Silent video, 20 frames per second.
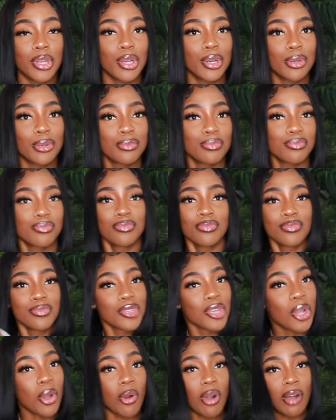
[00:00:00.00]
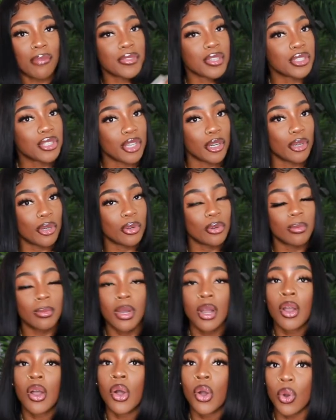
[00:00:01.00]
know, go off the dome,
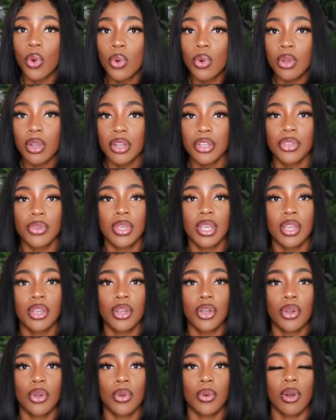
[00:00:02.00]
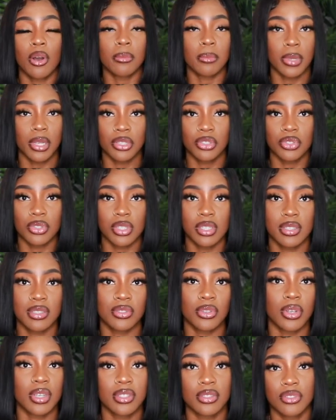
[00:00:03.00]
or you can go on Pinterest
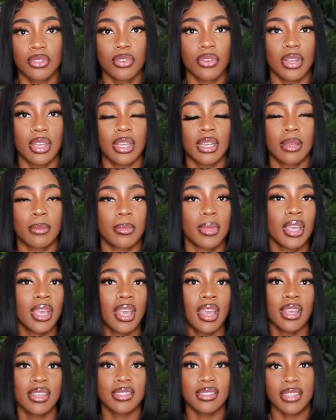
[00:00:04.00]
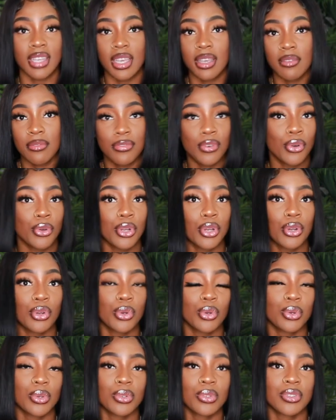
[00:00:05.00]
or Instagram, save
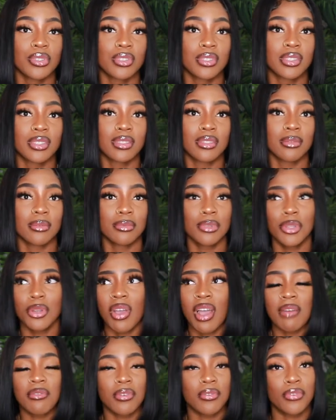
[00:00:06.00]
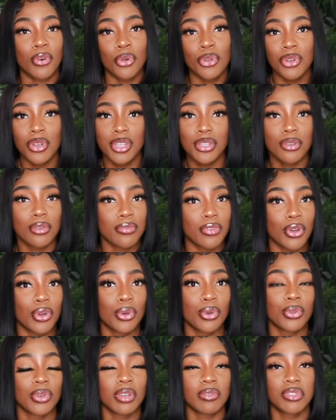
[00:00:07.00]
photos, you know, have a folder in your
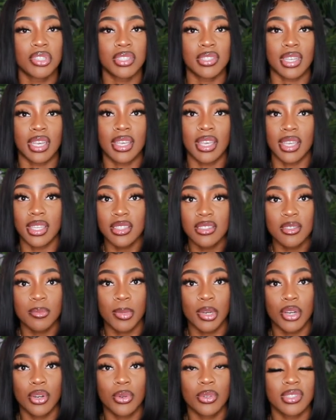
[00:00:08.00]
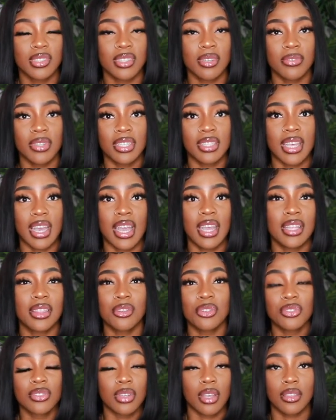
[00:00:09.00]
phone of just like inspo and stuff like that, and
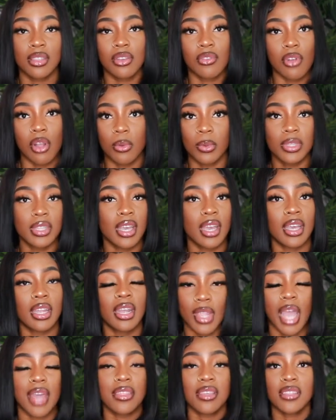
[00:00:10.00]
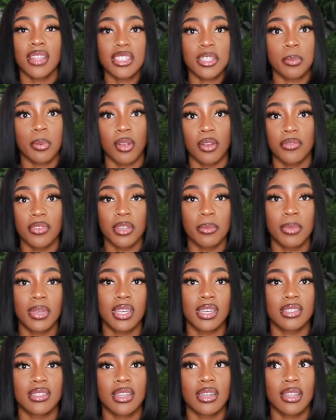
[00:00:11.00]
there's nothing wrong with that. I think that's perfect
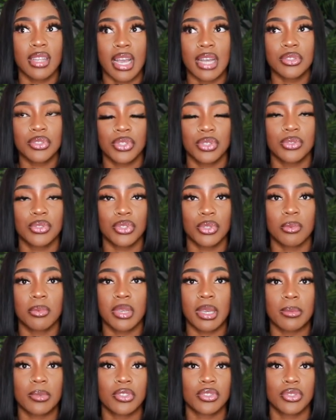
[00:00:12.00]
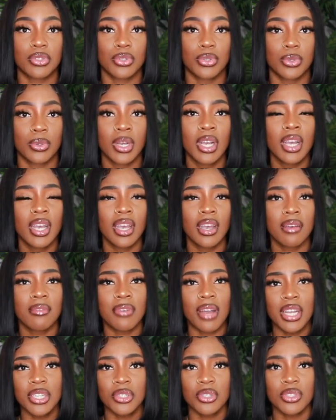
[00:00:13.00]
because it allows you to be able to
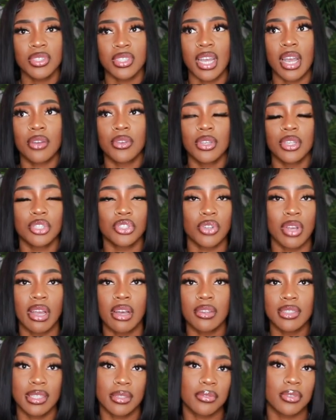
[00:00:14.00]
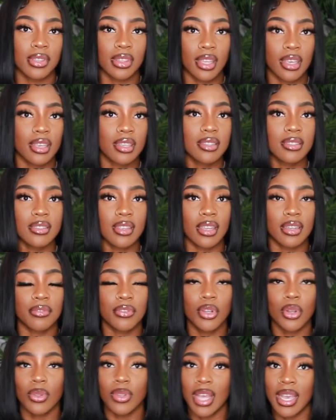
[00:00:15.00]
find your style. You can try out different things, and if
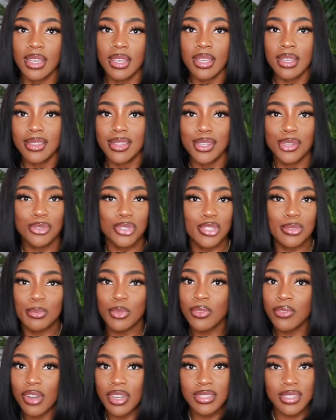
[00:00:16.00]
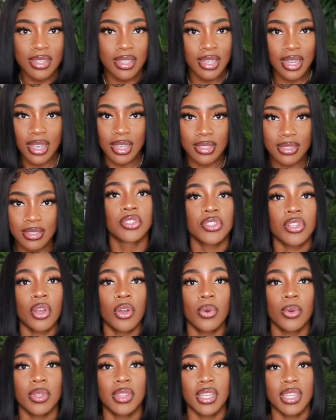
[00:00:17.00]
you don't like it, then you just move on to the next.
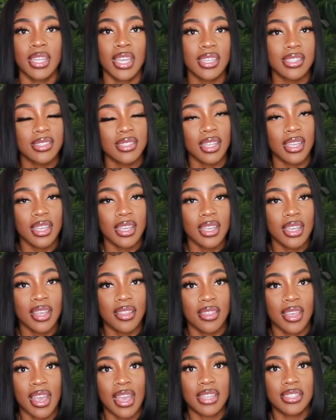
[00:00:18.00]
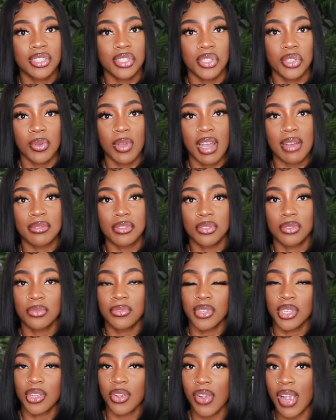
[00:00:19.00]
So the next thing that you have to
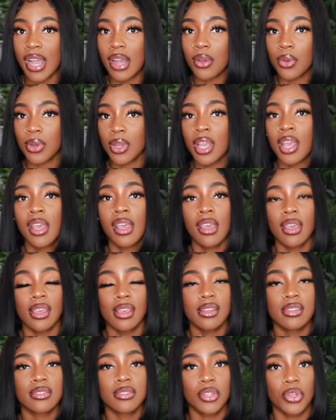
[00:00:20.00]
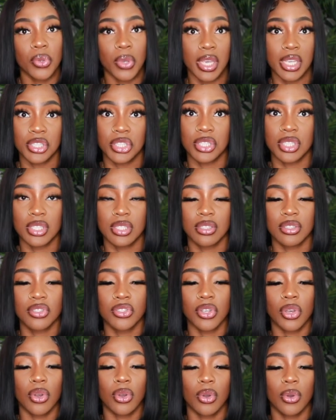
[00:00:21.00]
figure out is location.
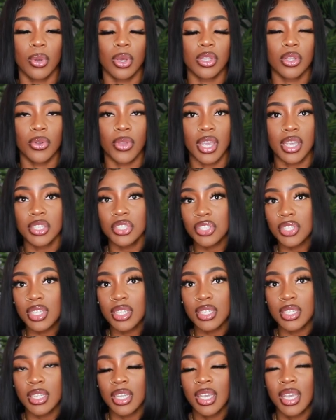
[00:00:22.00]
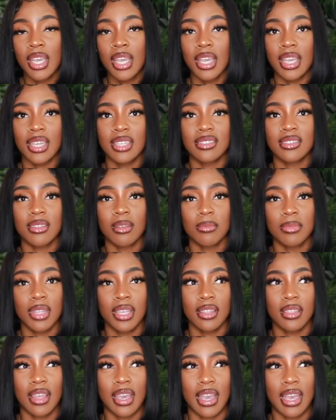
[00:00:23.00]
So location is
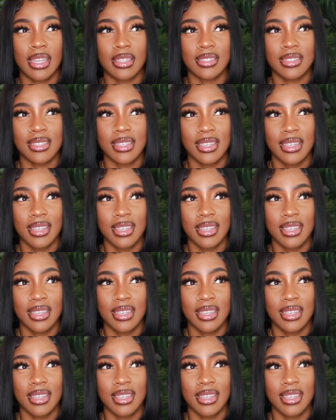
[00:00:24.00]
something that